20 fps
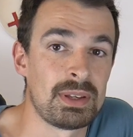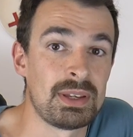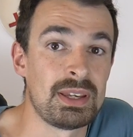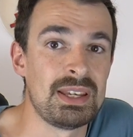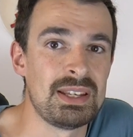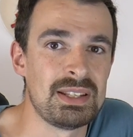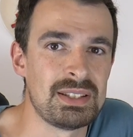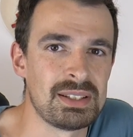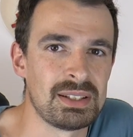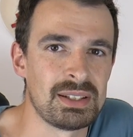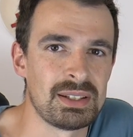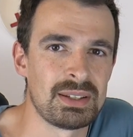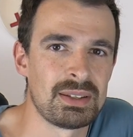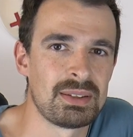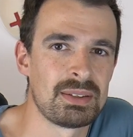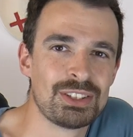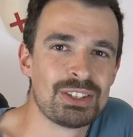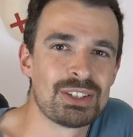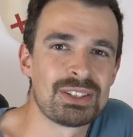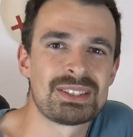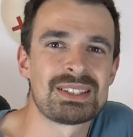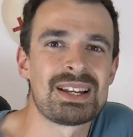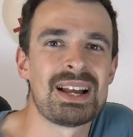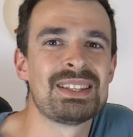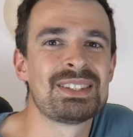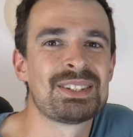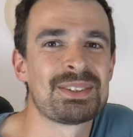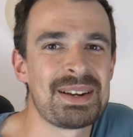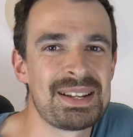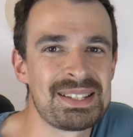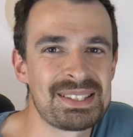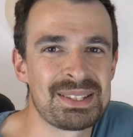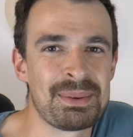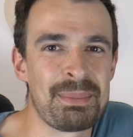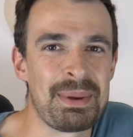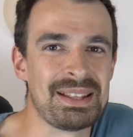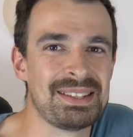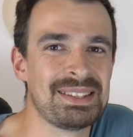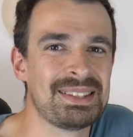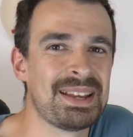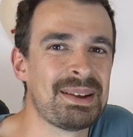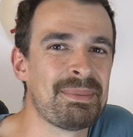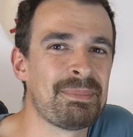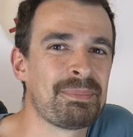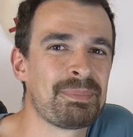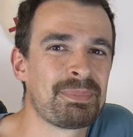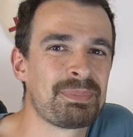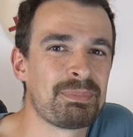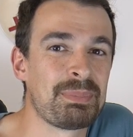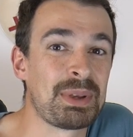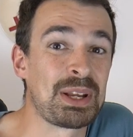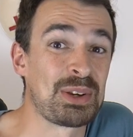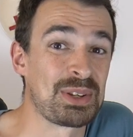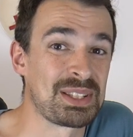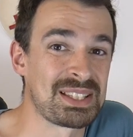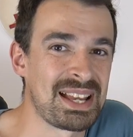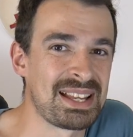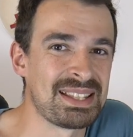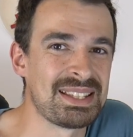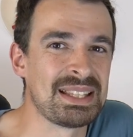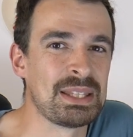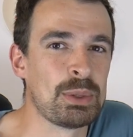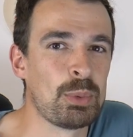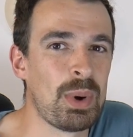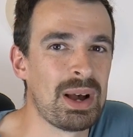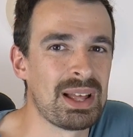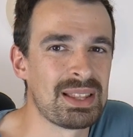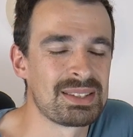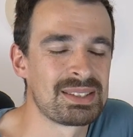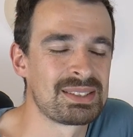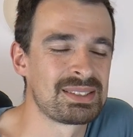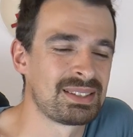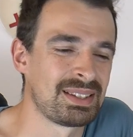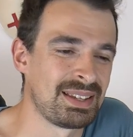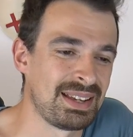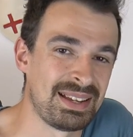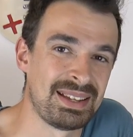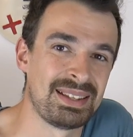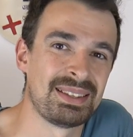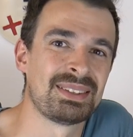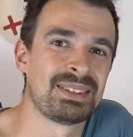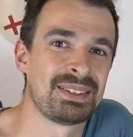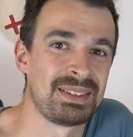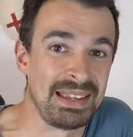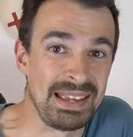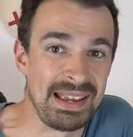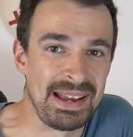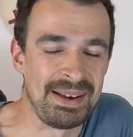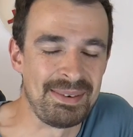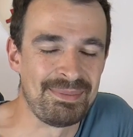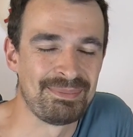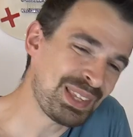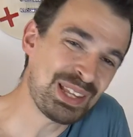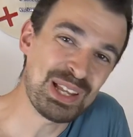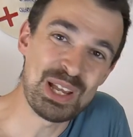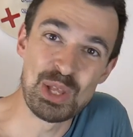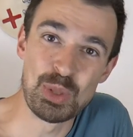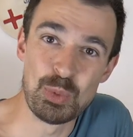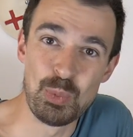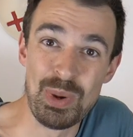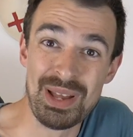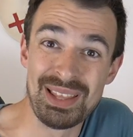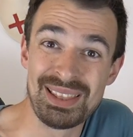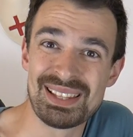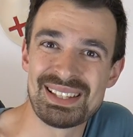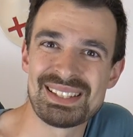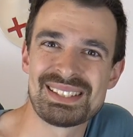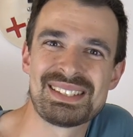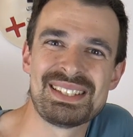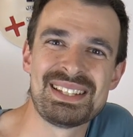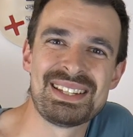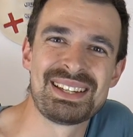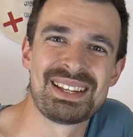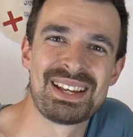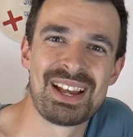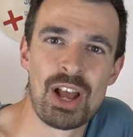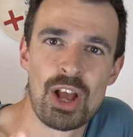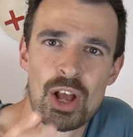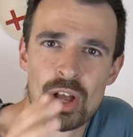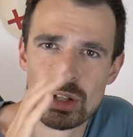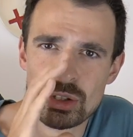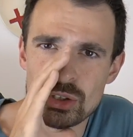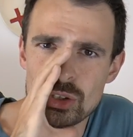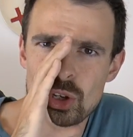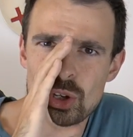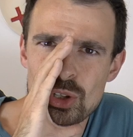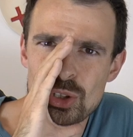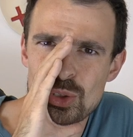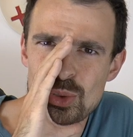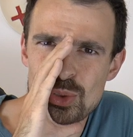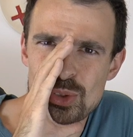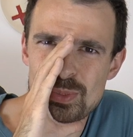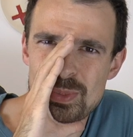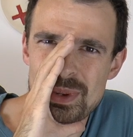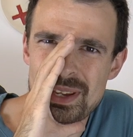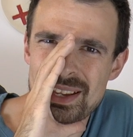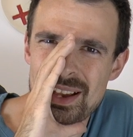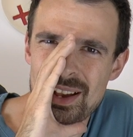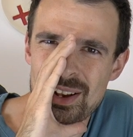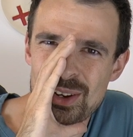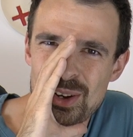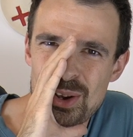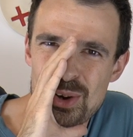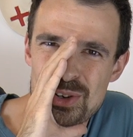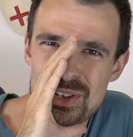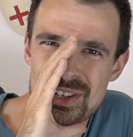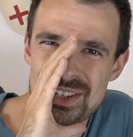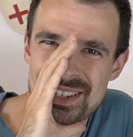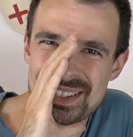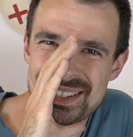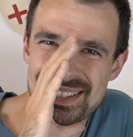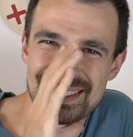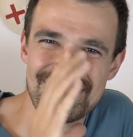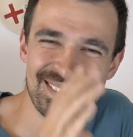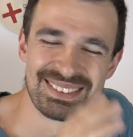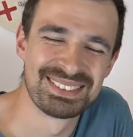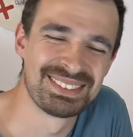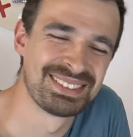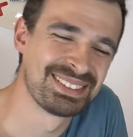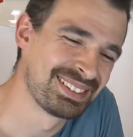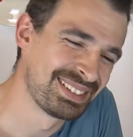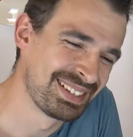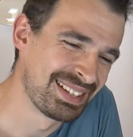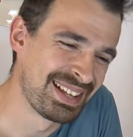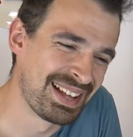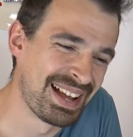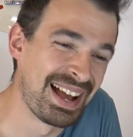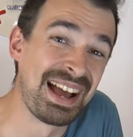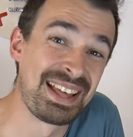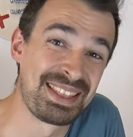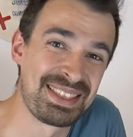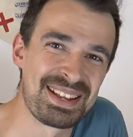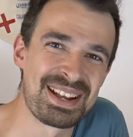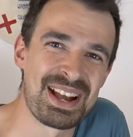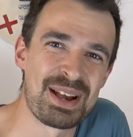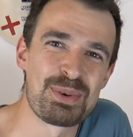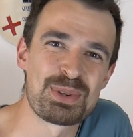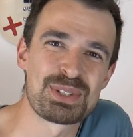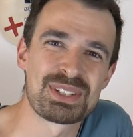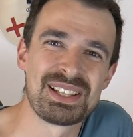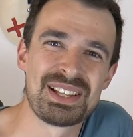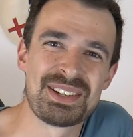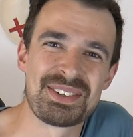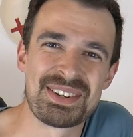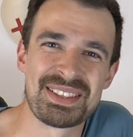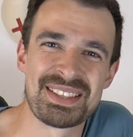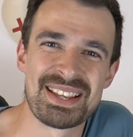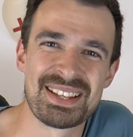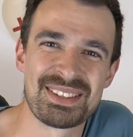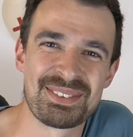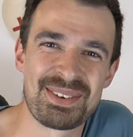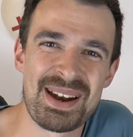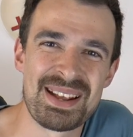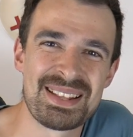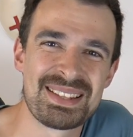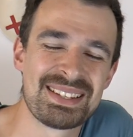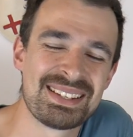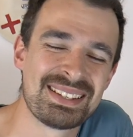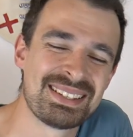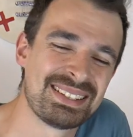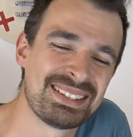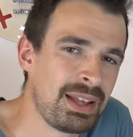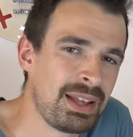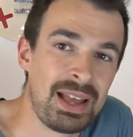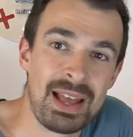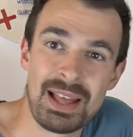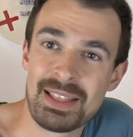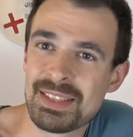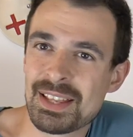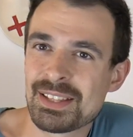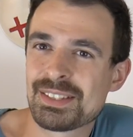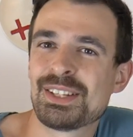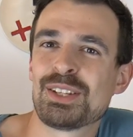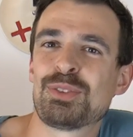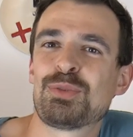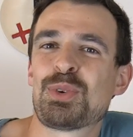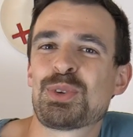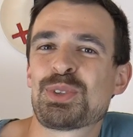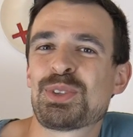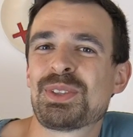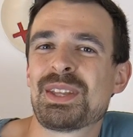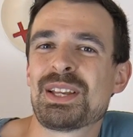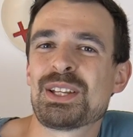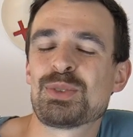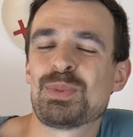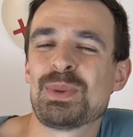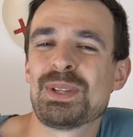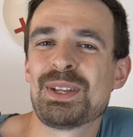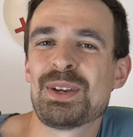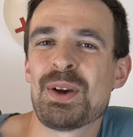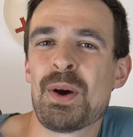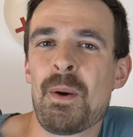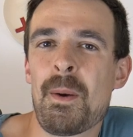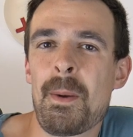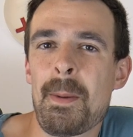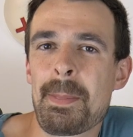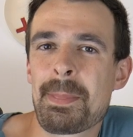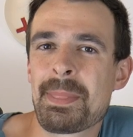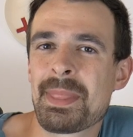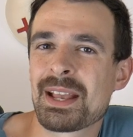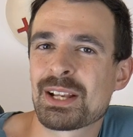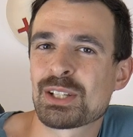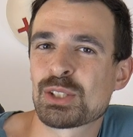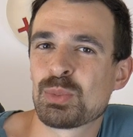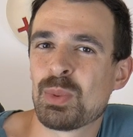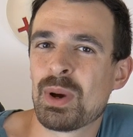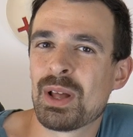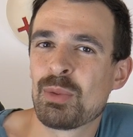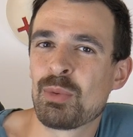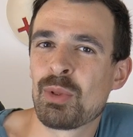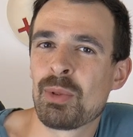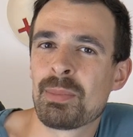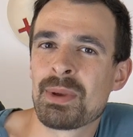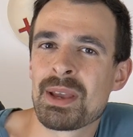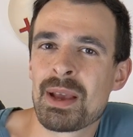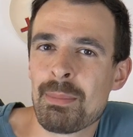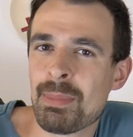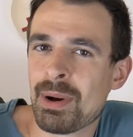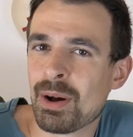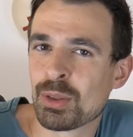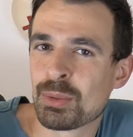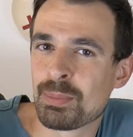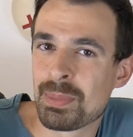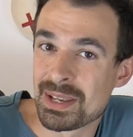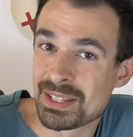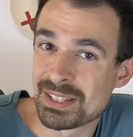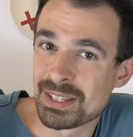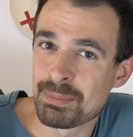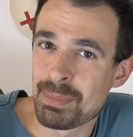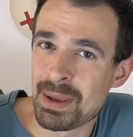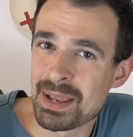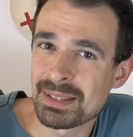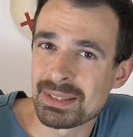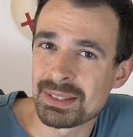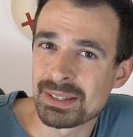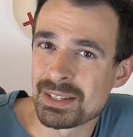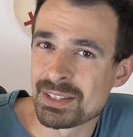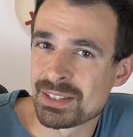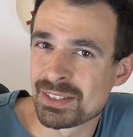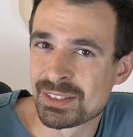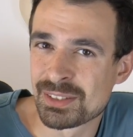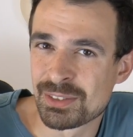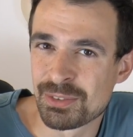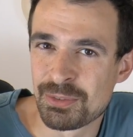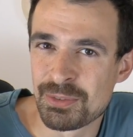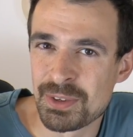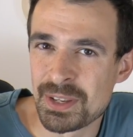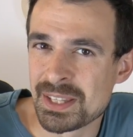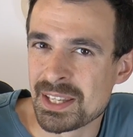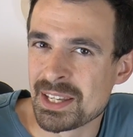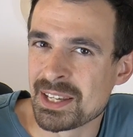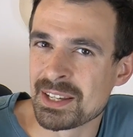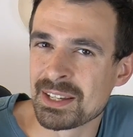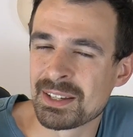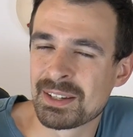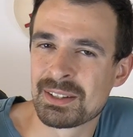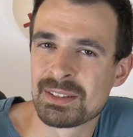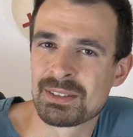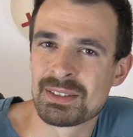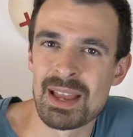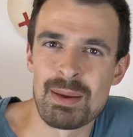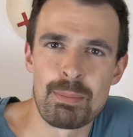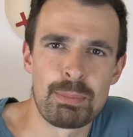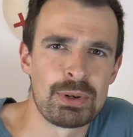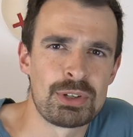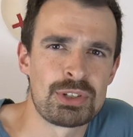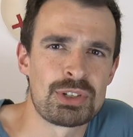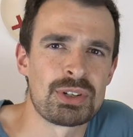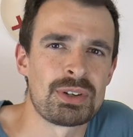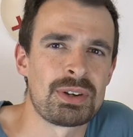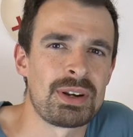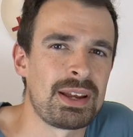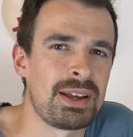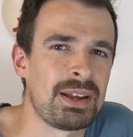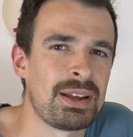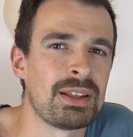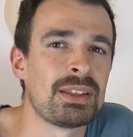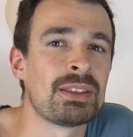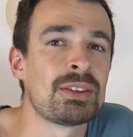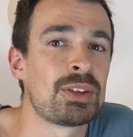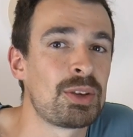easily. Don't underestimate them, because I did once, and yeah. And one last thing, don't use big enclosures. I think I was clear on that, right? And that's it for today's video. Next one will be about basic maintenance, feeding, temperature, and